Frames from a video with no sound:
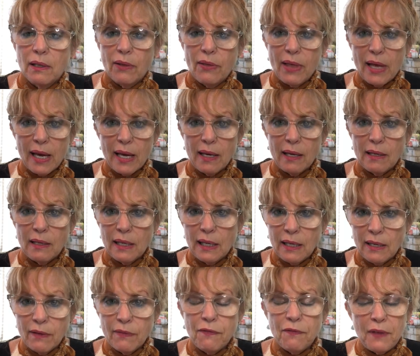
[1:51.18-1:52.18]
then
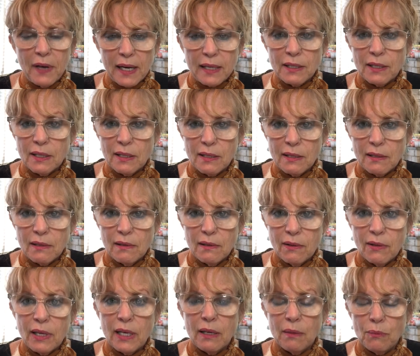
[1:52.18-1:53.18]
it affects
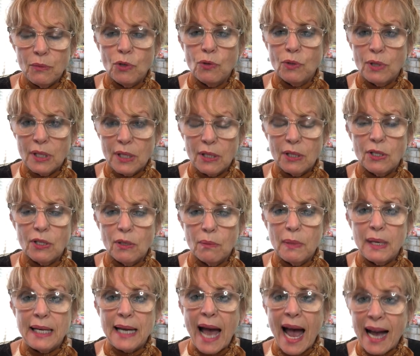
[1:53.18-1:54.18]
the immune system
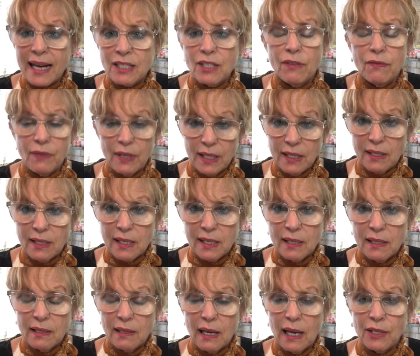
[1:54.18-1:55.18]
and activates
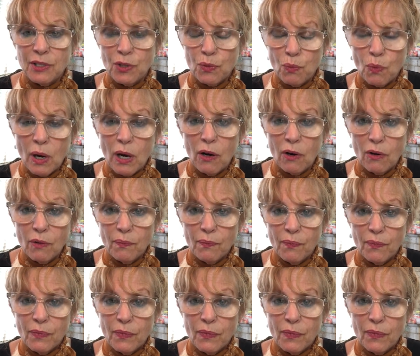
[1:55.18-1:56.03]
it as well.